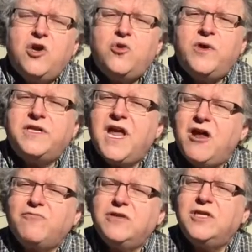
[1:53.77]
who had
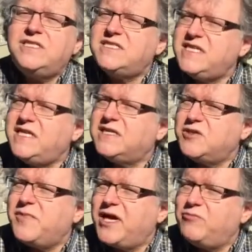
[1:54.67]
not really seen a
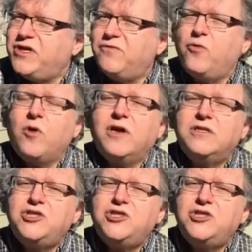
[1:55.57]
debate before.